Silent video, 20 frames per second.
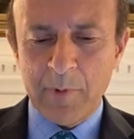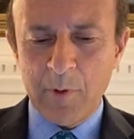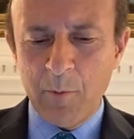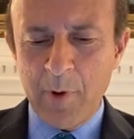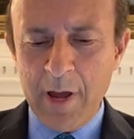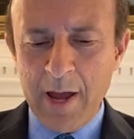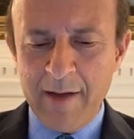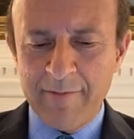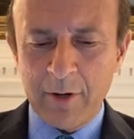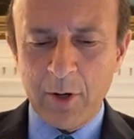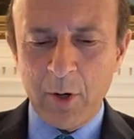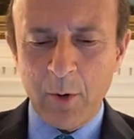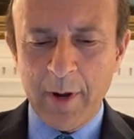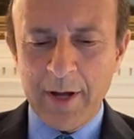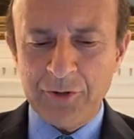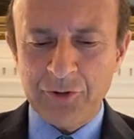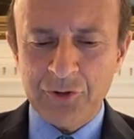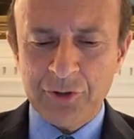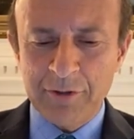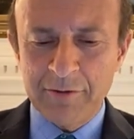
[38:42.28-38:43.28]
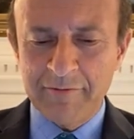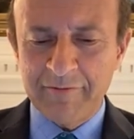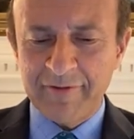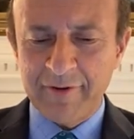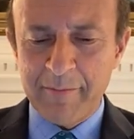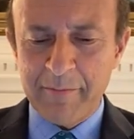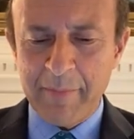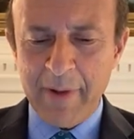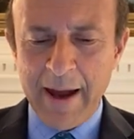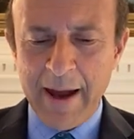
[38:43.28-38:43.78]
we have a question
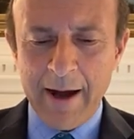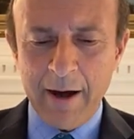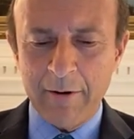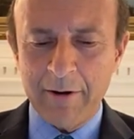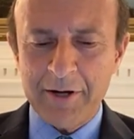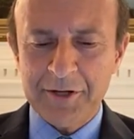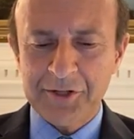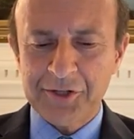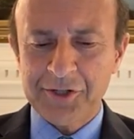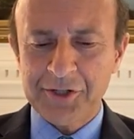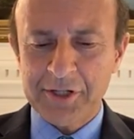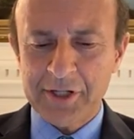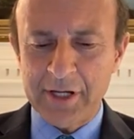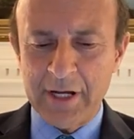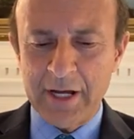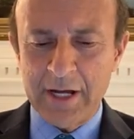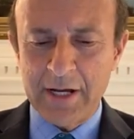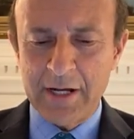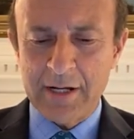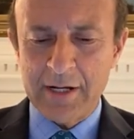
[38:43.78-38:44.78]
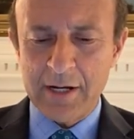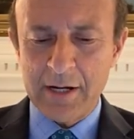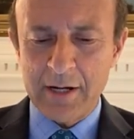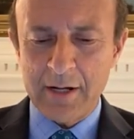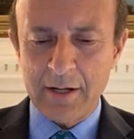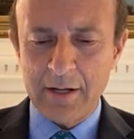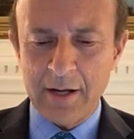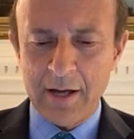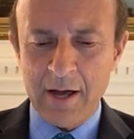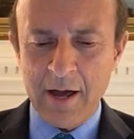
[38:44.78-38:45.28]
from Harris in
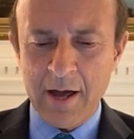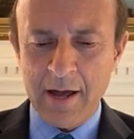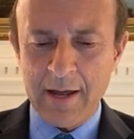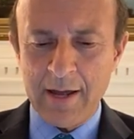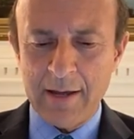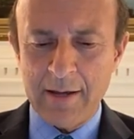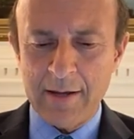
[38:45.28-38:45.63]
uh,